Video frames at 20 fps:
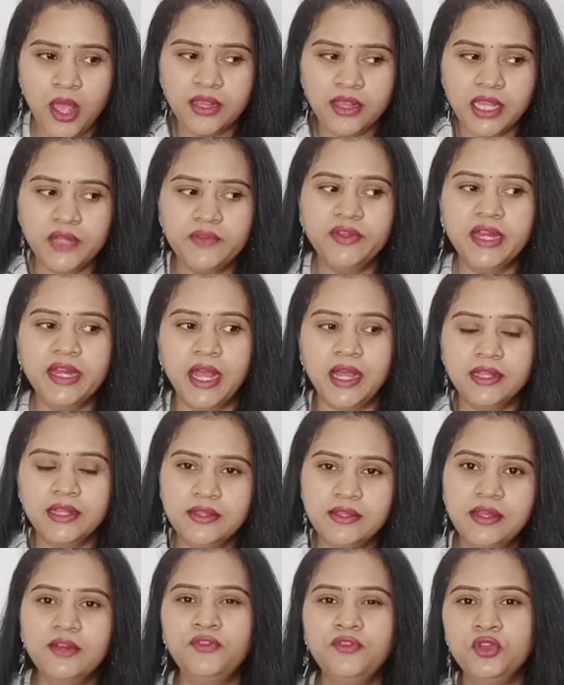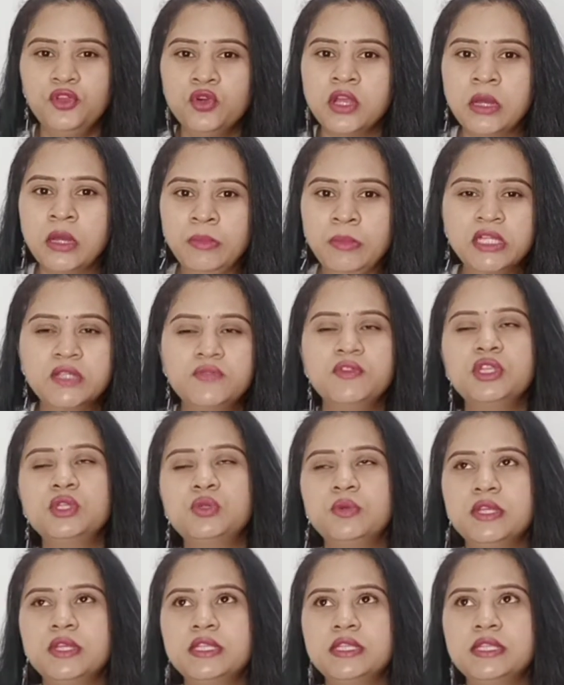There were other few comments
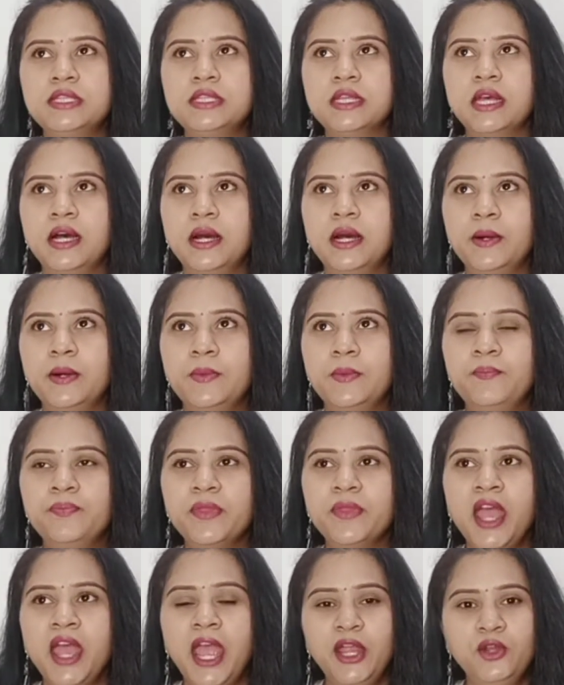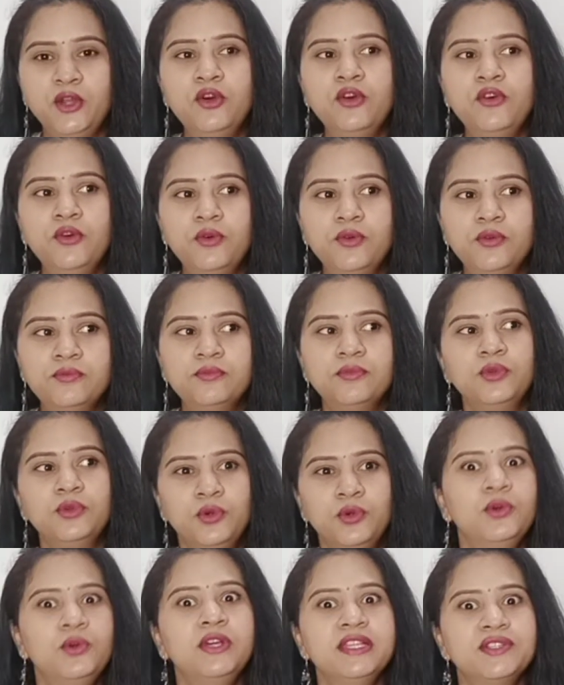which was, I know
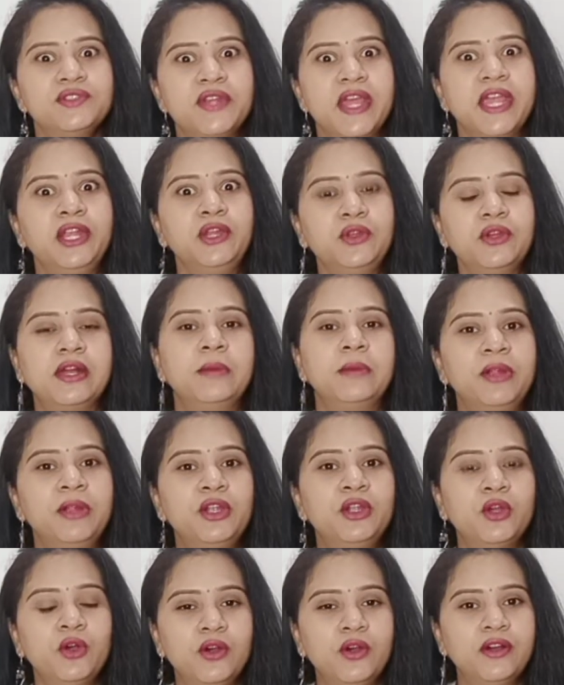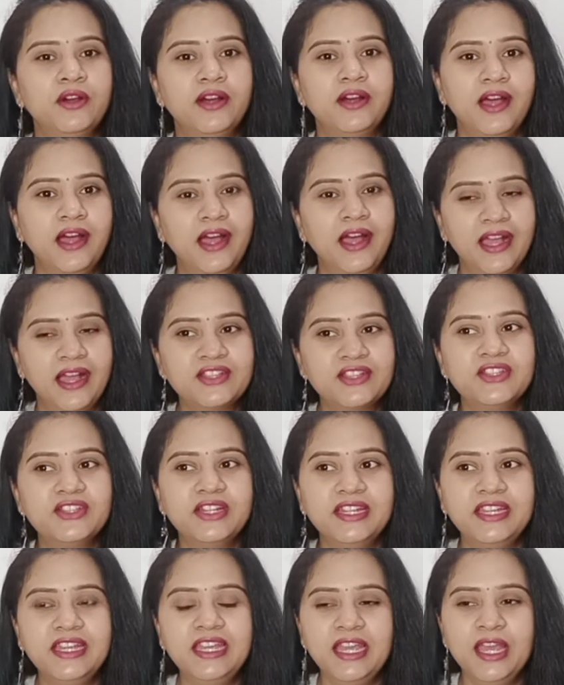who is trying to comment
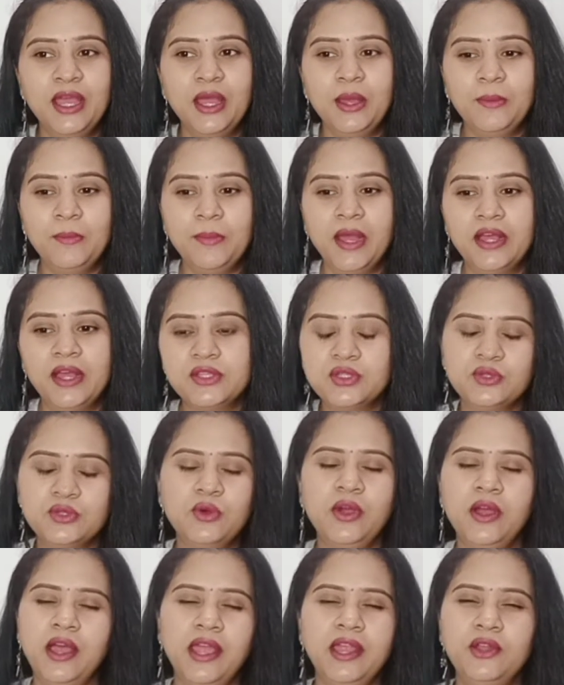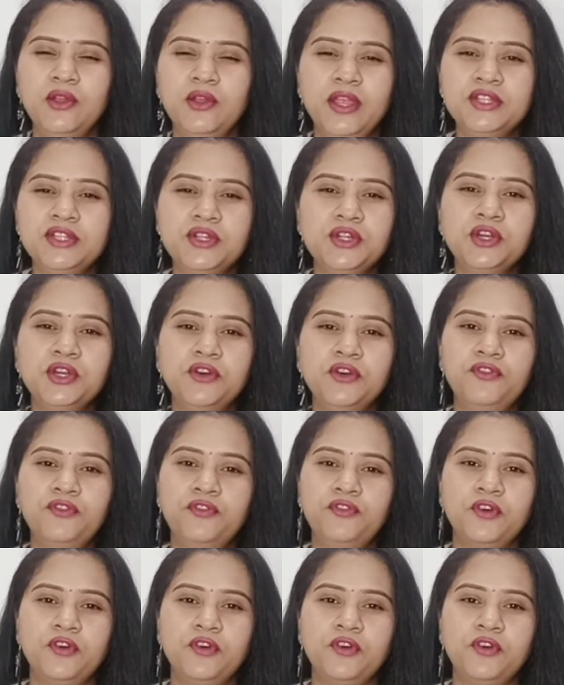actually, so I know instead of